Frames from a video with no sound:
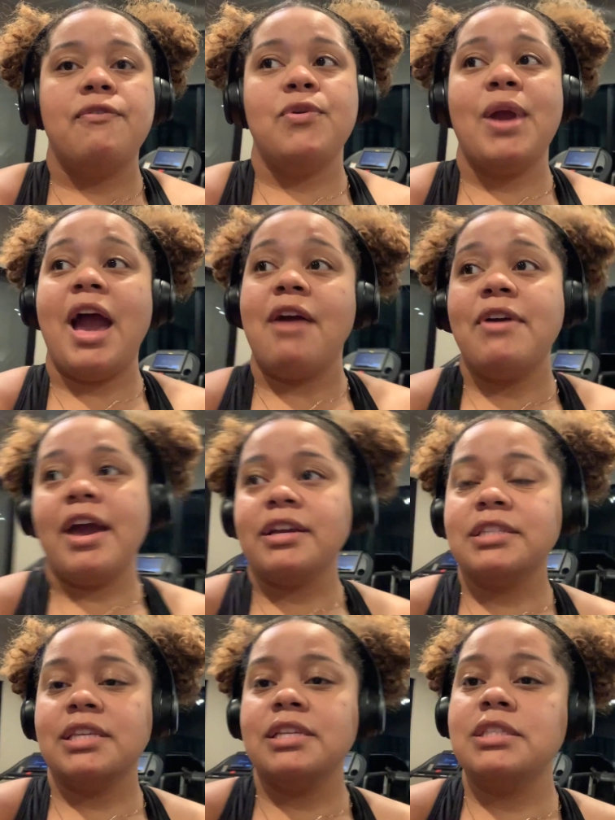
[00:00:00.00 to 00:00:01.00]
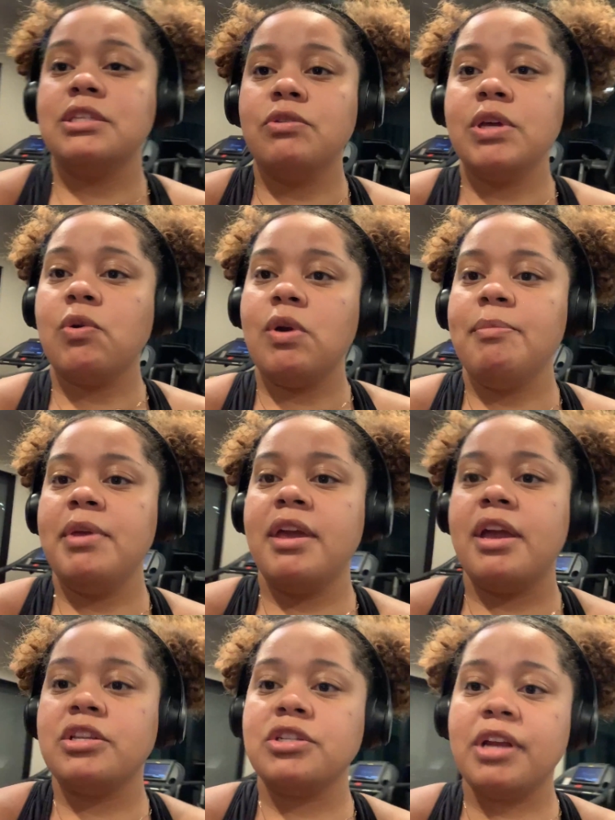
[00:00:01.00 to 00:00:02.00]
have access to equipment
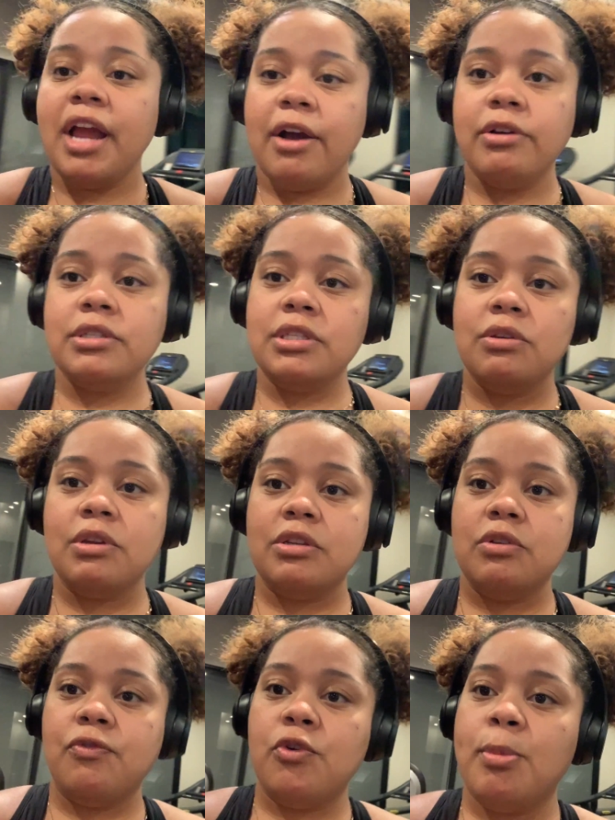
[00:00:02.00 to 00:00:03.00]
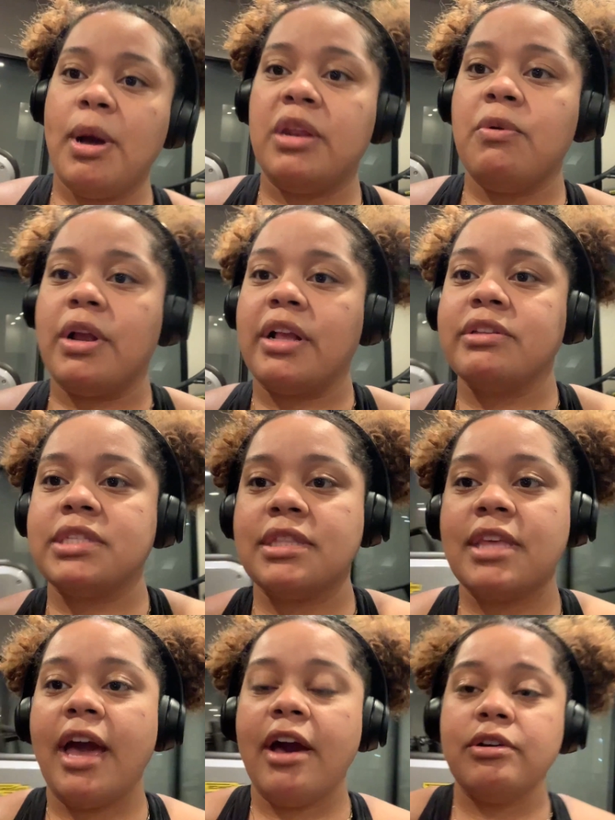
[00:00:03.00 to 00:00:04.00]
at your house, you can do full body workouts at
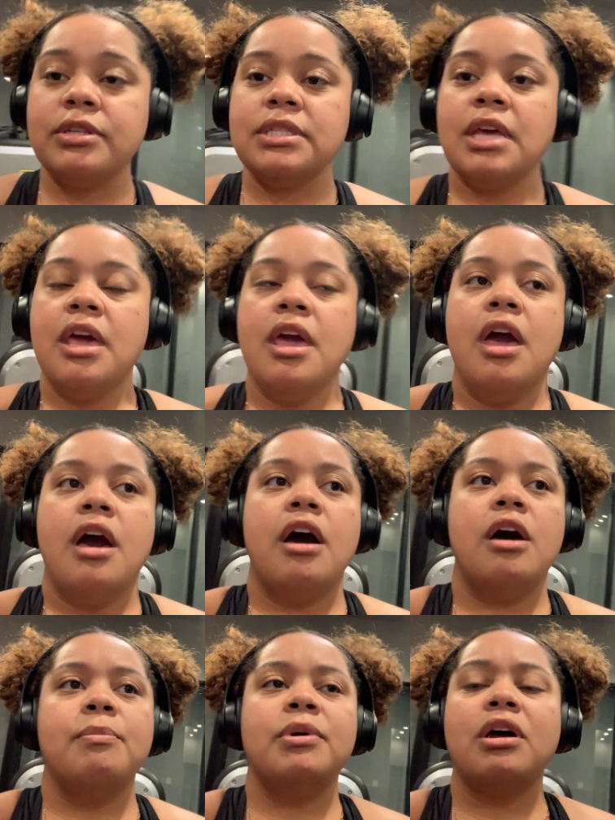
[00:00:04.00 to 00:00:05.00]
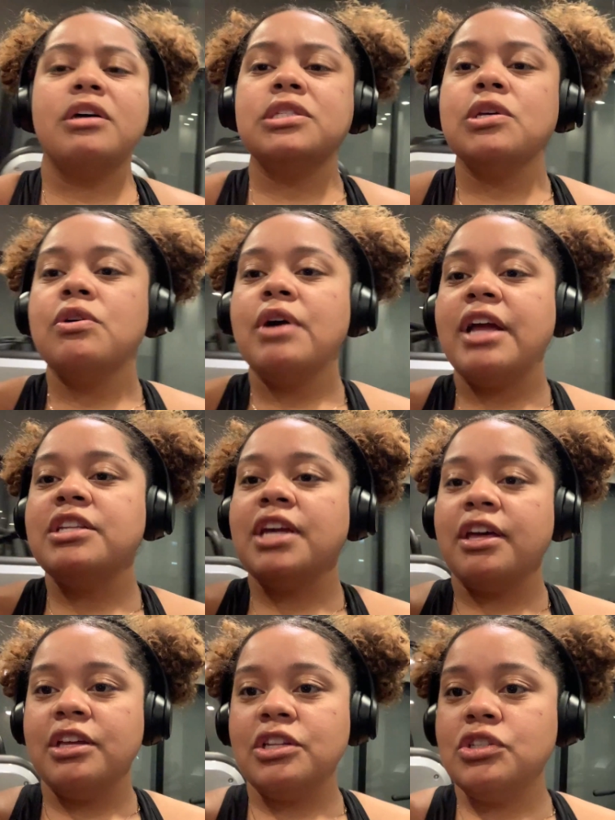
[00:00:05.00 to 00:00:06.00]
the house. But also I
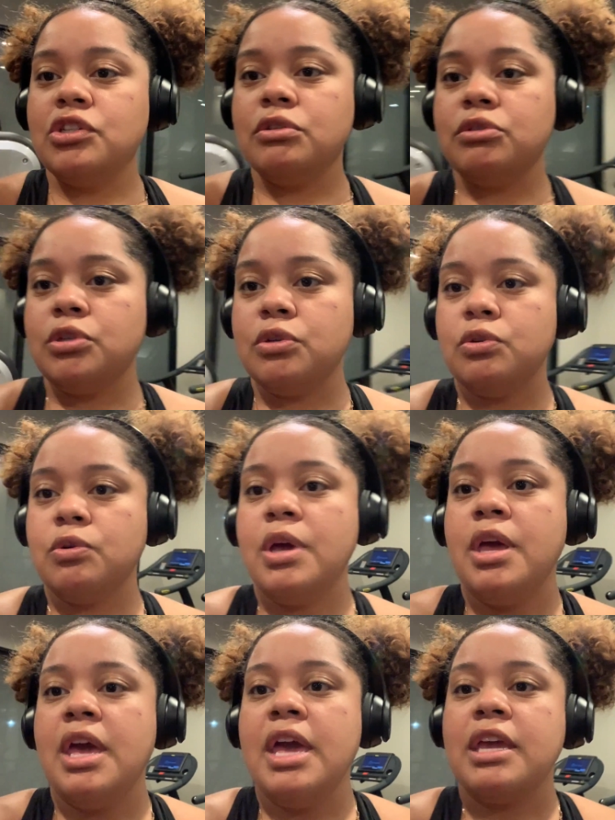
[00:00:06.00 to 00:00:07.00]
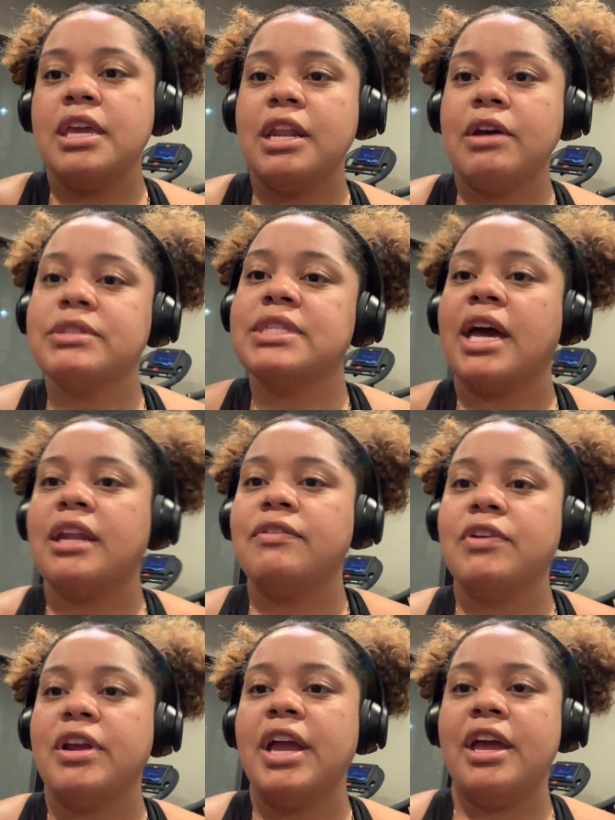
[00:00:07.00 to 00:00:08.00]
challenge you to get outside of
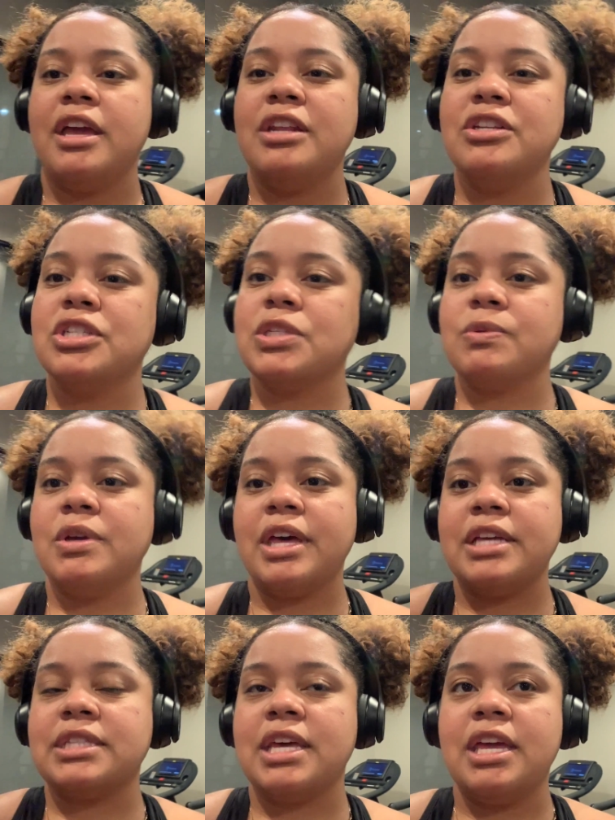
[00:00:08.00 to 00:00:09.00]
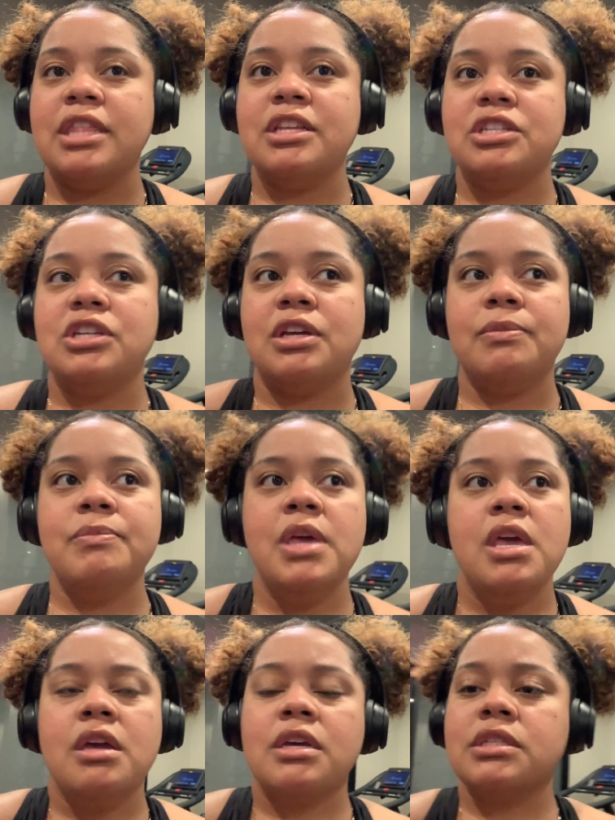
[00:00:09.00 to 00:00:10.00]
your head and just realize that in the gym,
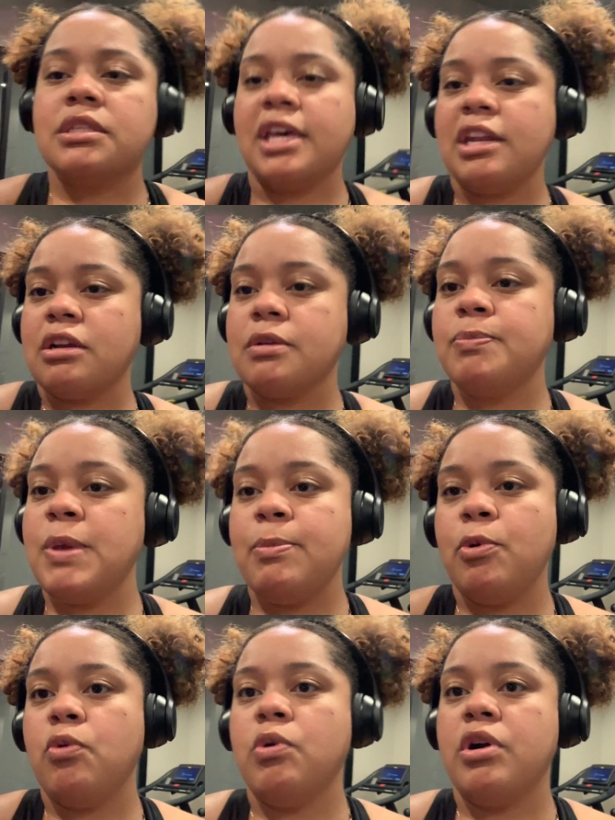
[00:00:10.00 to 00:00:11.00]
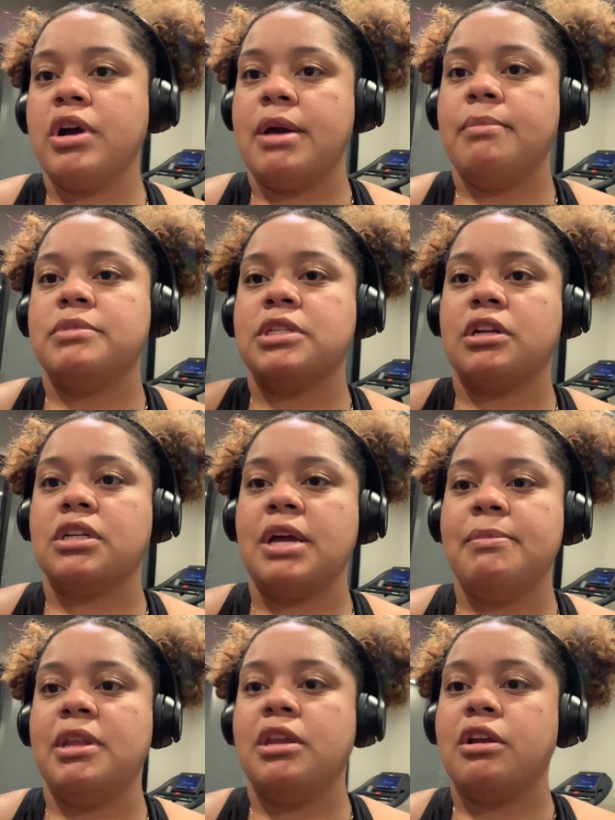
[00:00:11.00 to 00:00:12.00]
because later people will start to
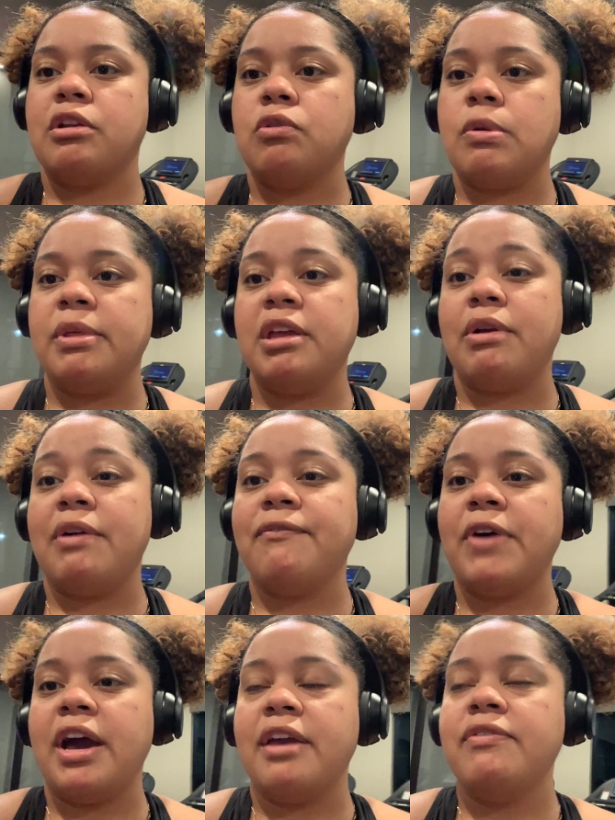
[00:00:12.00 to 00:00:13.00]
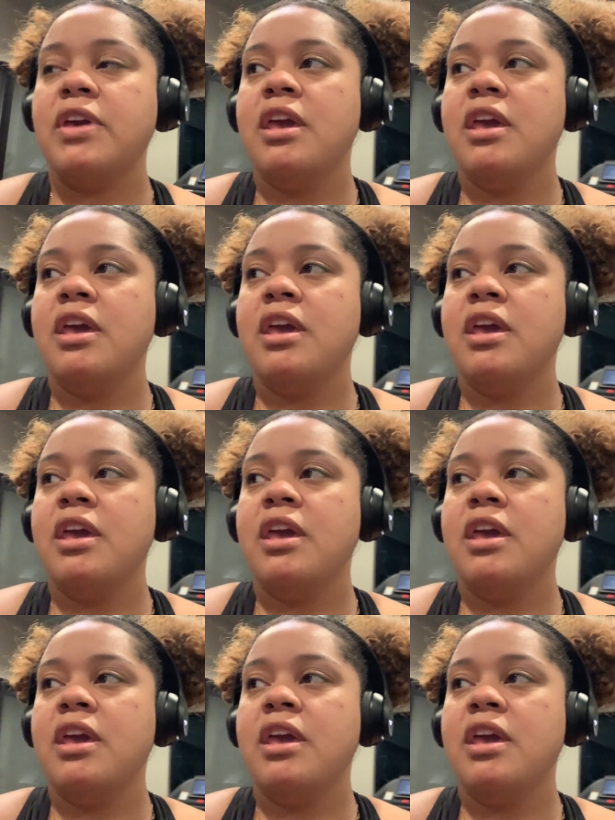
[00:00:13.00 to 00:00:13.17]
come in here normally around 5,